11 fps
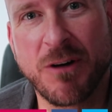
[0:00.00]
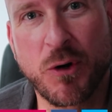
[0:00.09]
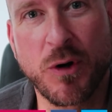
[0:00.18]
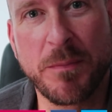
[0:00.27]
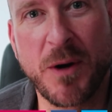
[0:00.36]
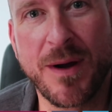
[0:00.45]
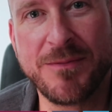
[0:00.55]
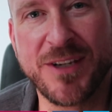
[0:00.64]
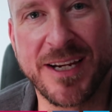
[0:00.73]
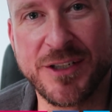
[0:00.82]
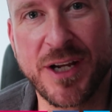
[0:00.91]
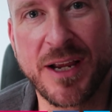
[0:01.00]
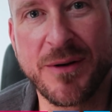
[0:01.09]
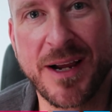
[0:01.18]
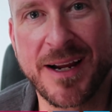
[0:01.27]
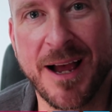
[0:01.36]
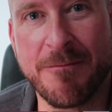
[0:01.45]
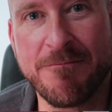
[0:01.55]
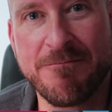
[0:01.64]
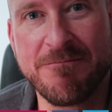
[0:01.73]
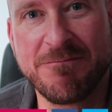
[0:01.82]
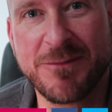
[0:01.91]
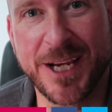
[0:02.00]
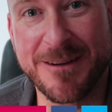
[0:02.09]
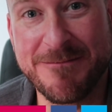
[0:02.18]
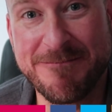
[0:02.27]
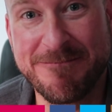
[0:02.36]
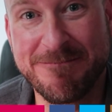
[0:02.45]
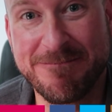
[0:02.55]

or go to my website, jayoe.com. See ya.